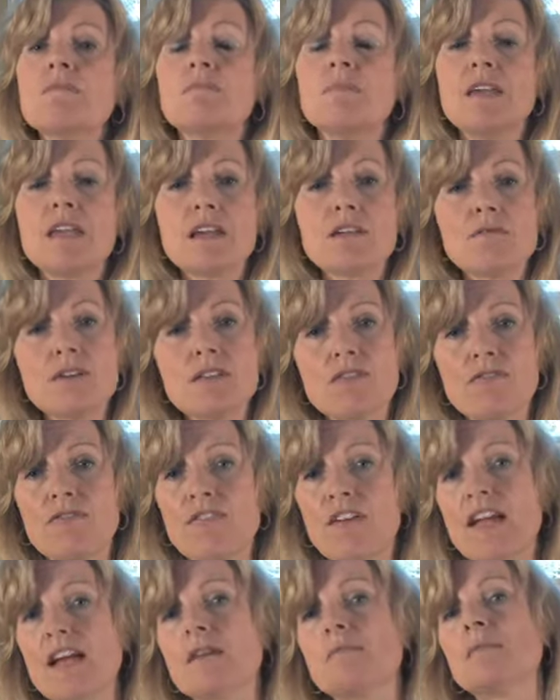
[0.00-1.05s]
being with
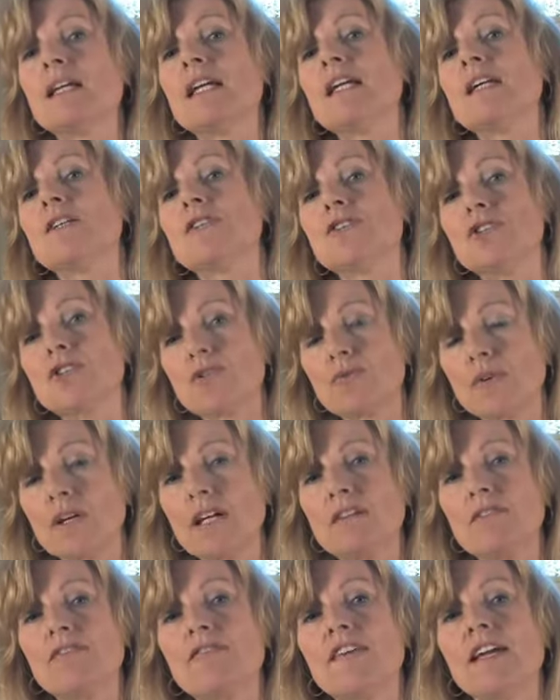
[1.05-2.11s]
family,
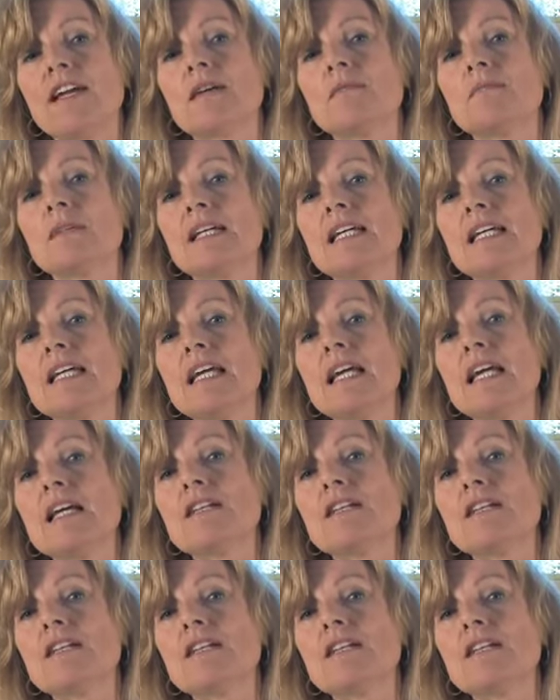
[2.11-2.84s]
enjoying family.